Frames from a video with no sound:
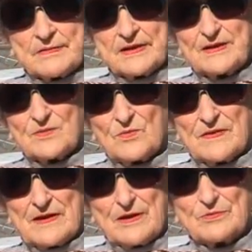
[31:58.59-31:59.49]
they didn't
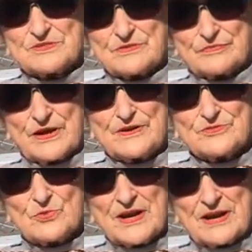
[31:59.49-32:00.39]
whether he was afraid
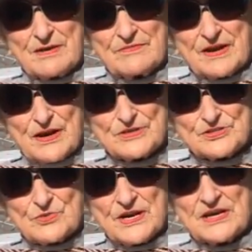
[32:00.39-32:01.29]
of drink of the
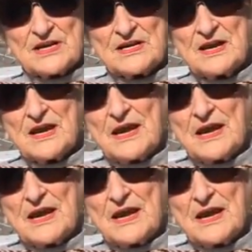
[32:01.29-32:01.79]
guys drinking,